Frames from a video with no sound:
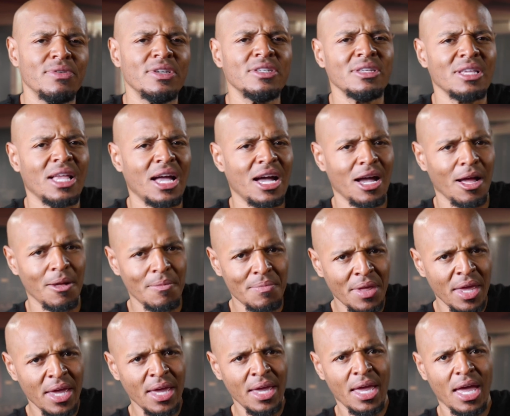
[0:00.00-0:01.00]
of Islam
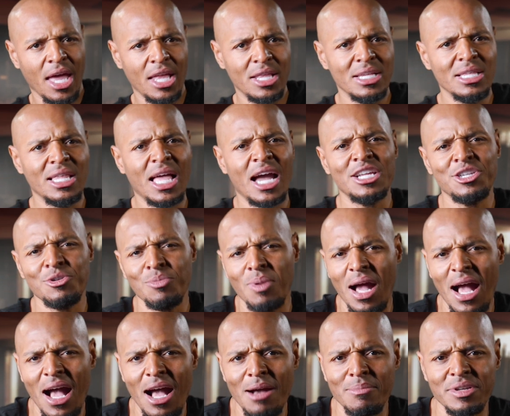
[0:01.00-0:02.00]
and Elijah
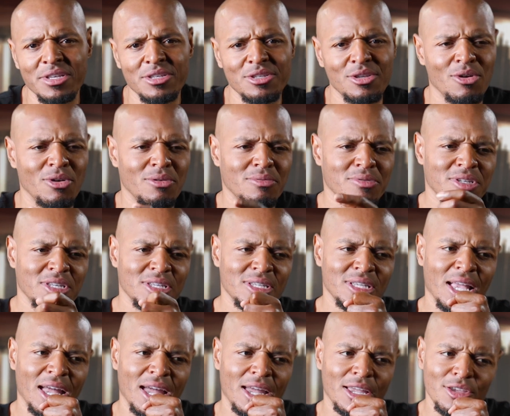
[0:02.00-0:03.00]
Muhammad. So it was
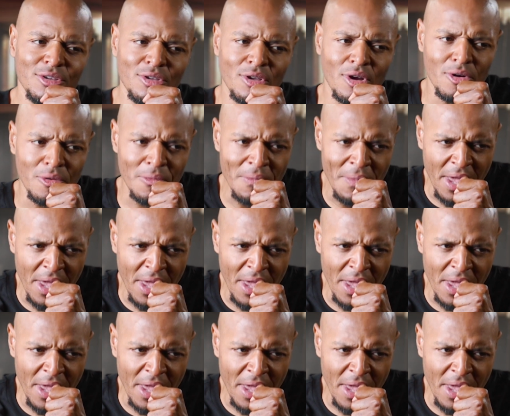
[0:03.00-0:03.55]
just like, you know,